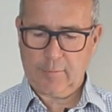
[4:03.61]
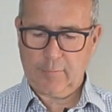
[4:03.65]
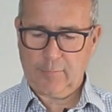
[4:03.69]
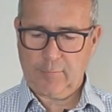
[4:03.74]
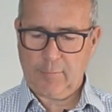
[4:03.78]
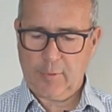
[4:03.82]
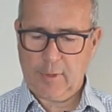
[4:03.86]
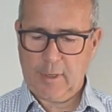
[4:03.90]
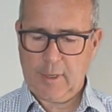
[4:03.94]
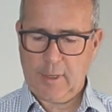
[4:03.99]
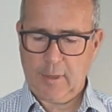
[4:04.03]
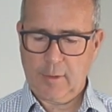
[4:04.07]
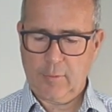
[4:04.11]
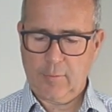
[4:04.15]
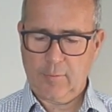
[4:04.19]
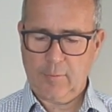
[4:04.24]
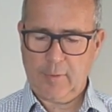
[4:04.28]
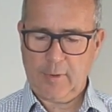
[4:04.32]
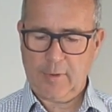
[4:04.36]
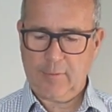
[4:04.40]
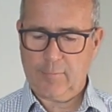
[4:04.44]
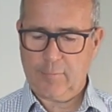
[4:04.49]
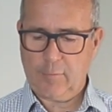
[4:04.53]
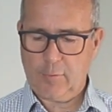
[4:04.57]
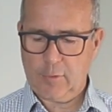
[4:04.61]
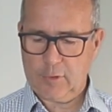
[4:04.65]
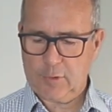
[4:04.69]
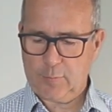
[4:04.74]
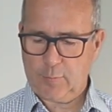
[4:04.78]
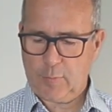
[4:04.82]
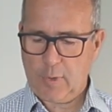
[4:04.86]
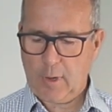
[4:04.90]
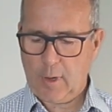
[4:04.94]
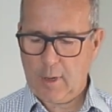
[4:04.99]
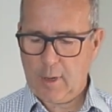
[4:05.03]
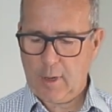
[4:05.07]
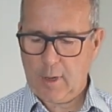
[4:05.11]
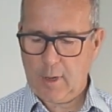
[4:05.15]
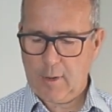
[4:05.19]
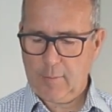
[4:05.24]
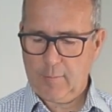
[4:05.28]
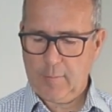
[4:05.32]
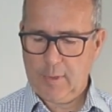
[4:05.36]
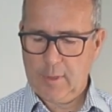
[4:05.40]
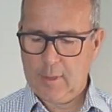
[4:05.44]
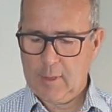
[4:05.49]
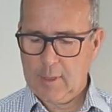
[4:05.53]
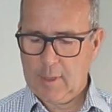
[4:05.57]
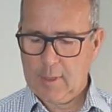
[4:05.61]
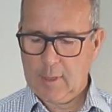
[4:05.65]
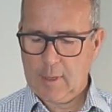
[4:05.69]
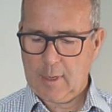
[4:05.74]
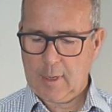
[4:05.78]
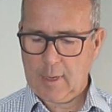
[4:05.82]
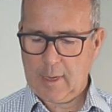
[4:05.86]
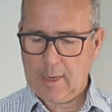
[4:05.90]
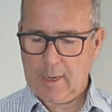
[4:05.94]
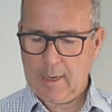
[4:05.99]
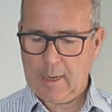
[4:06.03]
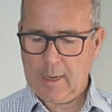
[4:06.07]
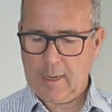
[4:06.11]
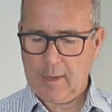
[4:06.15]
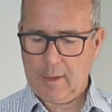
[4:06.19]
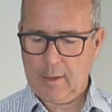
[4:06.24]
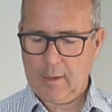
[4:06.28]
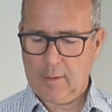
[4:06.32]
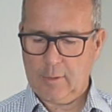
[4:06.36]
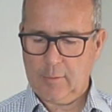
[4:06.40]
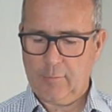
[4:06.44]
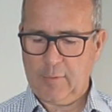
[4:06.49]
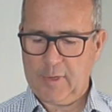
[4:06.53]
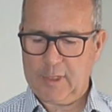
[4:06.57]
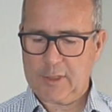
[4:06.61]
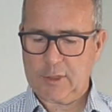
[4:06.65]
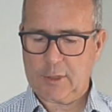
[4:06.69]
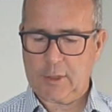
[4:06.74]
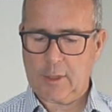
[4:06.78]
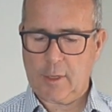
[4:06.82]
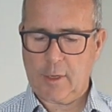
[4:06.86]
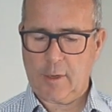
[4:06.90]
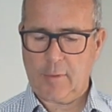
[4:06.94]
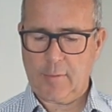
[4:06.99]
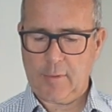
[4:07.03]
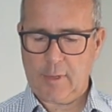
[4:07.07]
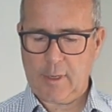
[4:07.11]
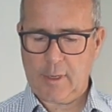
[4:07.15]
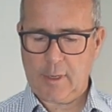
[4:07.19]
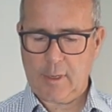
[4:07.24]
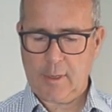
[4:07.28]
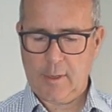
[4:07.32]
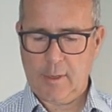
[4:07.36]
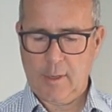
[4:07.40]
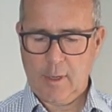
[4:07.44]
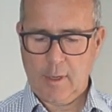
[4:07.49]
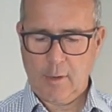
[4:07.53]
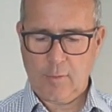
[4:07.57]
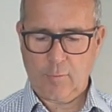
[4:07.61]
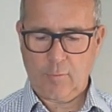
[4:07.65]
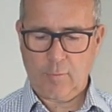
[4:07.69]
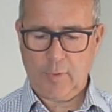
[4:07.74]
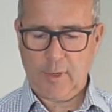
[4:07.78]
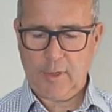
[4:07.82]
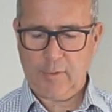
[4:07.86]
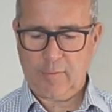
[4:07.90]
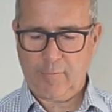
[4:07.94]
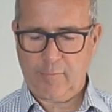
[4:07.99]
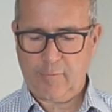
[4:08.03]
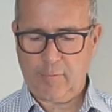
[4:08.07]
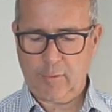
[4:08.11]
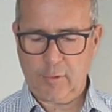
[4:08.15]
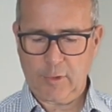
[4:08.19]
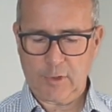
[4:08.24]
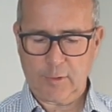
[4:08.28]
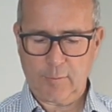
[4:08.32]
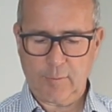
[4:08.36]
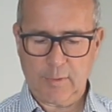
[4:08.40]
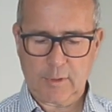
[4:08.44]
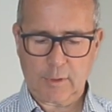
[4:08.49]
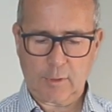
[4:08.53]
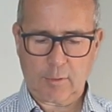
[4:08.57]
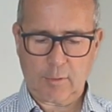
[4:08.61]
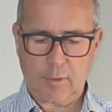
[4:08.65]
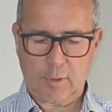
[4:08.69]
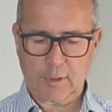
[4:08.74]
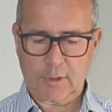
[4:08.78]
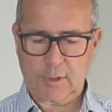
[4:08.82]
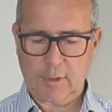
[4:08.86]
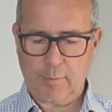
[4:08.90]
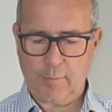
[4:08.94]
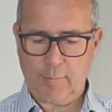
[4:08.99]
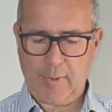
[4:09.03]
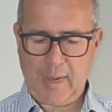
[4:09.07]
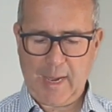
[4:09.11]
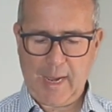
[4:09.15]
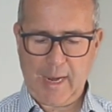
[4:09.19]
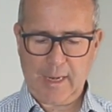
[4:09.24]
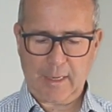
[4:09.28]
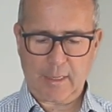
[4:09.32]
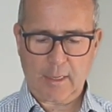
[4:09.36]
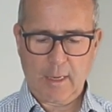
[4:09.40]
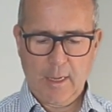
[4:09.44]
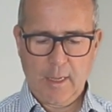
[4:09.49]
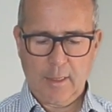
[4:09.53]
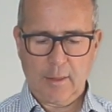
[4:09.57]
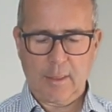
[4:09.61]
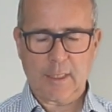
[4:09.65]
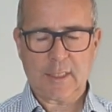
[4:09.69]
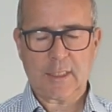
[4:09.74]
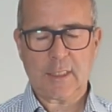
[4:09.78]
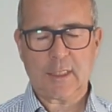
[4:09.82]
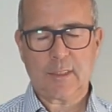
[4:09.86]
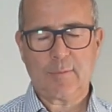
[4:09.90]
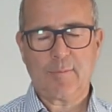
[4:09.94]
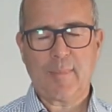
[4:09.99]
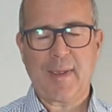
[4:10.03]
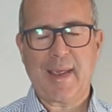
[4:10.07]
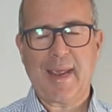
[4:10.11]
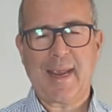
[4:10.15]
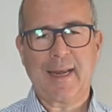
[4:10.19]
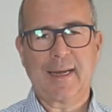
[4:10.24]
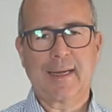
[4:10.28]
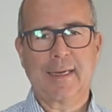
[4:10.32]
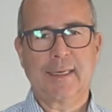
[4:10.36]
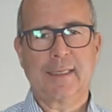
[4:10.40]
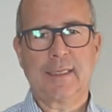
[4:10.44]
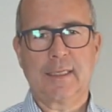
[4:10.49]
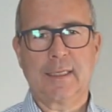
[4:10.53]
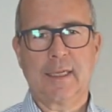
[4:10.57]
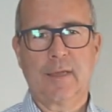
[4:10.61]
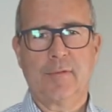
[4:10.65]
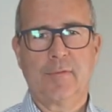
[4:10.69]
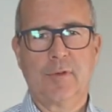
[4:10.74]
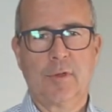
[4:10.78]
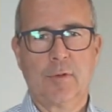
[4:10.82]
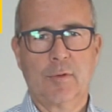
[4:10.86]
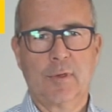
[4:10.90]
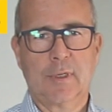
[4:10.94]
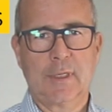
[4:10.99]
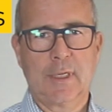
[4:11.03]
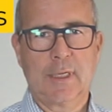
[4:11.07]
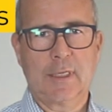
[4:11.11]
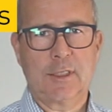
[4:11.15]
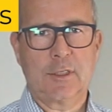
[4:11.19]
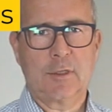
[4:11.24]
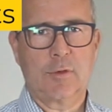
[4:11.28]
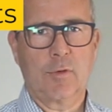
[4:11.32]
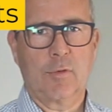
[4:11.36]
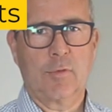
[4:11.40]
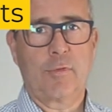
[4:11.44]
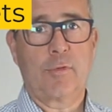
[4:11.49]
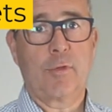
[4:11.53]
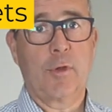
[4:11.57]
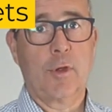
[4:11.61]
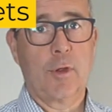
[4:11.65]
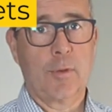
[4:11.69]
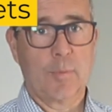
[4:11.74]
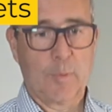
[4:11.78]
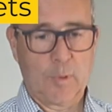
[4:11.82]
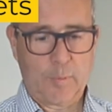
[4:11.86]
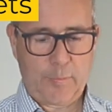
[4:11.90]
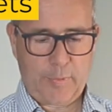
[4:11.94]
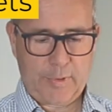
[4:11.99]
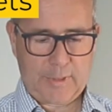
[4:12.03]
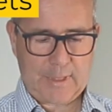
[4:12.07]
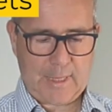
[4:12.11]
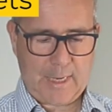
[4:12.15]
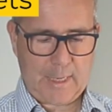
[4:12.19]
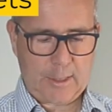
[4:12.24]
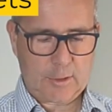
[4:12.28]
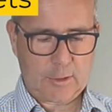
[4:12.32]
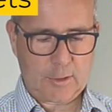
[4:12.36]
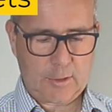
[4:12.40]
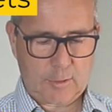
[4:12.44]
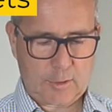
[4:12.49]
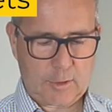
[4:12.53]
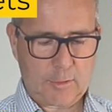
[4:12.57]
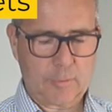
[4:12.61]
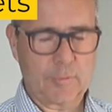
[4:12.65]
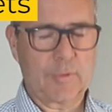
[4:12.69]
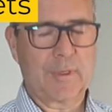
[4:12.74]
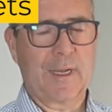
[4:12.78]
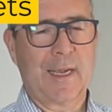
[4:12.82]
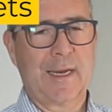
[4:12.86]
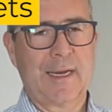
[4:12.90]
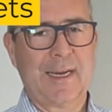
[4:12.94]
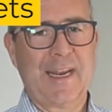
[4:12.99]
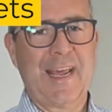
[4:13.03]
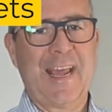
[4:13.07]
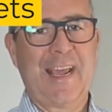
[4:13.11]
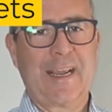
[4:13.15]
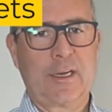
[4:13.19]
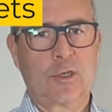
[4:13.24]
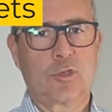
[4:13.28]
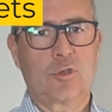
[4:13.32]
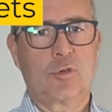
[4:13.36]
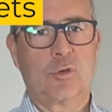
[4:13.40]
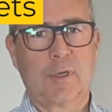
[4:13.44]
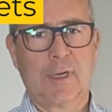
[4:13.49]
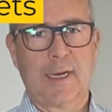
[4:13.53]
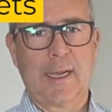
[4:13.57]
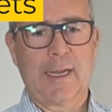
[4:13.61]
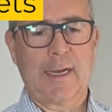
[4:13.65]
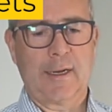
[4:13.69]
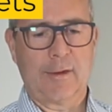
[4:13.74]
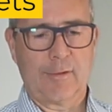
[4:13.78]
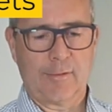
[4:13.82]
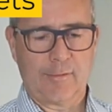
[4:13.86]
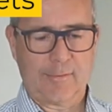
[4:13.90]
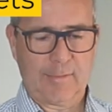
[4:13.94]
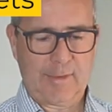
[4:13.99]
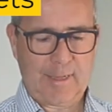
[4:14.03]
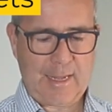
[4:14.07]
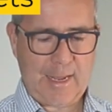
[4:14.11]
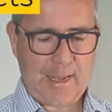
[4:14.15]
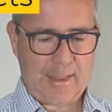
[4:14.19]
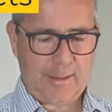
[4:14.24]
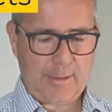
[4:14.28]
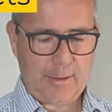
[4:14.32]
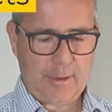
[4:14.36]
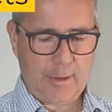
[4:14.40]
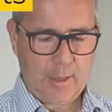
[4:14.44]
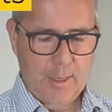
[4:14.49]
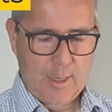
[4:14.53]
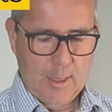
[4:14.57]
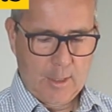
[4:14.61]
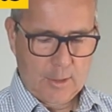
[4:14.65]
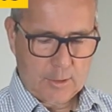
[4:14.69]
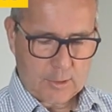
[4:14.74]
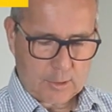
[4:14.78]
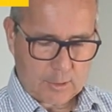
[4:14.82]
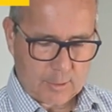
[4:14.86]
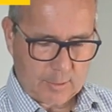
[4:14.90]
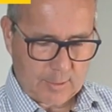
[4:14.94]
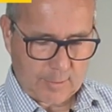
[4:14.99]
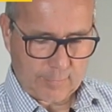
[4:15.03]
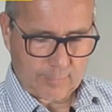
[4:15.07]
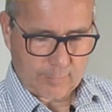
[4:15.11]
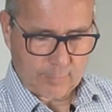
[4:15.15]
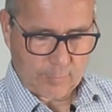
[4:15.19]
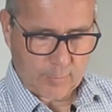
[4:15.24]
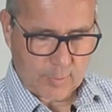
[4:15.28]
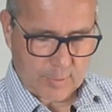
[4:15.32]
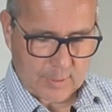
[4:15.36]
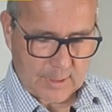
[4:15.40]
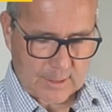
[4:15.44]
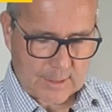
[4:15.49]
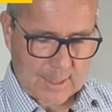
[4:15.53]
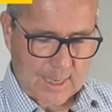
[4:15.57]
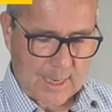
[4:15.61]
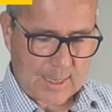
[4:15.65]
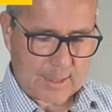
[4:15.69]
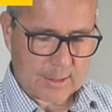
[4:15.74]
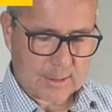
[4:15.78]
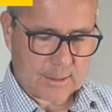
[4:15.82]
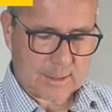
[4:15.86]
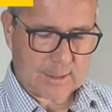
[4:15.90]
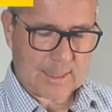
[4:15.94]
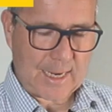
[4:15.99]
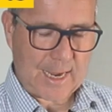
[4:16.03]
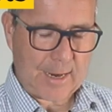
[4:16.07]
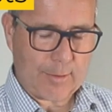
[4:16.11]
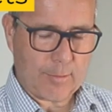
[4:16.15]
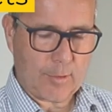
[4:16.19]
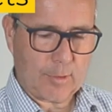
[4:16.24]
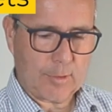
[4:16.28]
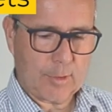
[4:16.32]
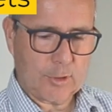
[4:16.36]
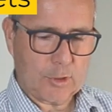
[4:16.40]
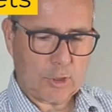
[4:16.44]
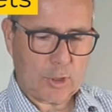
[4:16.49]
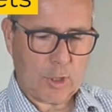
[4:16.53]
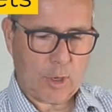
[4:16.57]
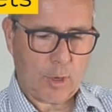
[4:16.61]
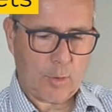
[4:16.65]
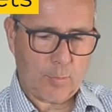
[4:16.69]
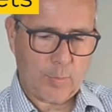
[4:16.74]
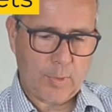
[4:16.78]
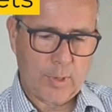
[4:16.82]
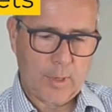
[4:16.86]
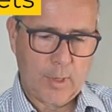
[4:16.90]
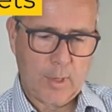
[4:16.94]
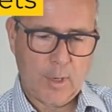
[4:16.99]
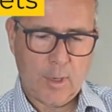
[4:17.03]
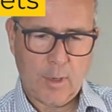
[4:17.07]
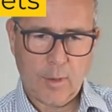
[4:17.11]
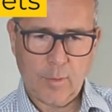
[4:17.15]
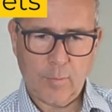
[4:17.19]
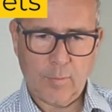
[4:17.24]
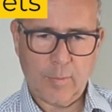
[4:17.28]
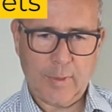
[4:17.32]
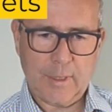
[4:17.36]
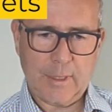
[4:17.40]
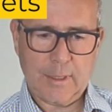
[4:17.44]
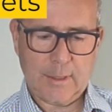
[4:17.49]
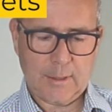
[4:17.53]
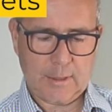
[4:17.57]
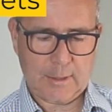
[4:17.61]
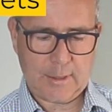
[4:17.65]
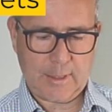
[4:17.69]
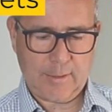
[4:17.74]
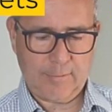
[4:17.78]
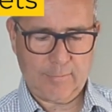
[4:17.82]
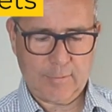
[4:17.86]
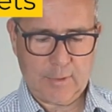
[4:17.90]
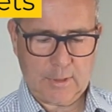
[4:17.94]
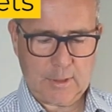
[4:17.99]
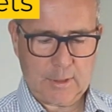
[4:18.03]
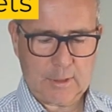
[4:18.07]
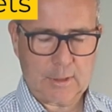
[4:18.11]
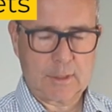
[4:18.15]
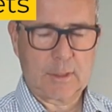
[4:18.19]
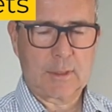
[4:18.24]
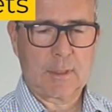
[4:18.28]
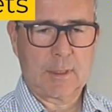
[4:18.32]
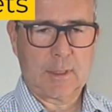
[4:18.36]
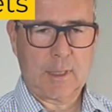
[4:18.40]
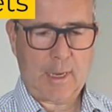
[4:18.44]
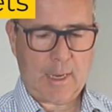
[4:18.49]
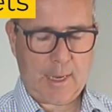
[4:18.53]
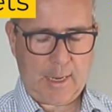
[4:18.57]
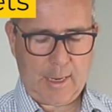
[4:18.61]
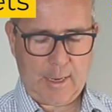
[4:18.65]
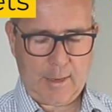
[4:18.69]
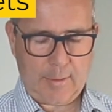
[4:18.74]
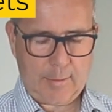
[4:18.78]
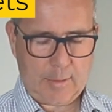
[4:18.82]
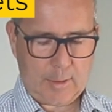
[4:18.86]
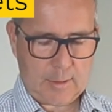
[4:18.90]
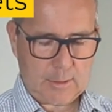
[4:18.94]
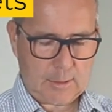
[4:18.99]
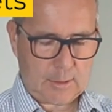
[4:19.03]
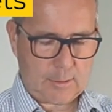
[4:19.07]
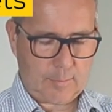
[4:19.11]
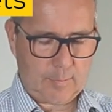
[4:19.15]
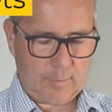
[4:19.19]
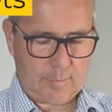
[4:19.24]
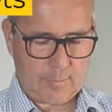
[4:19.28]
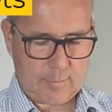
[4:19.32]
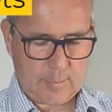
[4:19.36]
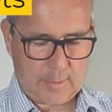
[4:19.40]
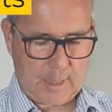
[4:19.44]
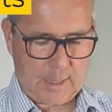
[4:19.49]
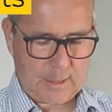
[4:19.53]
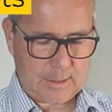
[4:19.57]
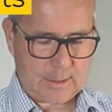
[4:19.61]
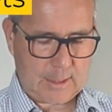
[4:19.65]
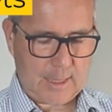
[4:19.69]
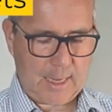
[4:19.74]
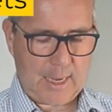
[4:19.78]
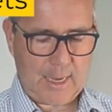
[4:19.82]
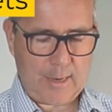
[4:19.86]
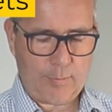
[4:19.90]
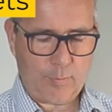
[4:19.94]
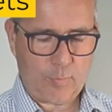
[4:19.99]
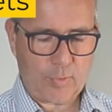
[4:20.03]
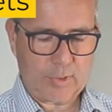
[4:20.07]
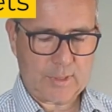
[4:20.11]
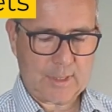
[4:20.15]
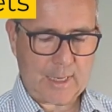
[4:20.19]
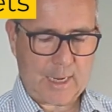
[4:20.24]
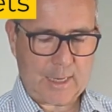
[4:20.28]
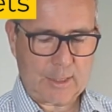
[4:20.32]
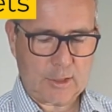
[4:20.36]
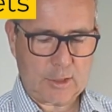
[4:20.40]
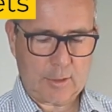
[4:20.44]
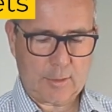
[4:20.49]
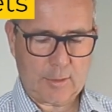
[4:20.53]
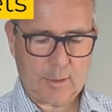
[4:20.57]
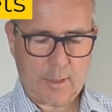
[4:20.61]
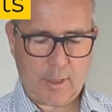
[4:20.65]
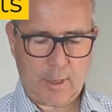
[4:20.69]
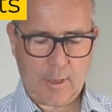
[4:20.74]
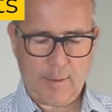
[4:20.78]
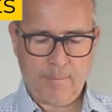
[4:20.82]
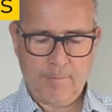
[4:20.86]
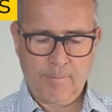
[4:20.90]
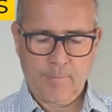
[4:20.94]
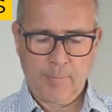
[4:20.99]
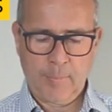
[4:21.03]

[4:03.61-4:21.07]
Fully reinforced palm, wrist area, reinforcement across the back. This is mainly to give you additional thermal protection because we get an extra layer of leather. So where this hand's down on the job, we're giving us some nice heat protection there.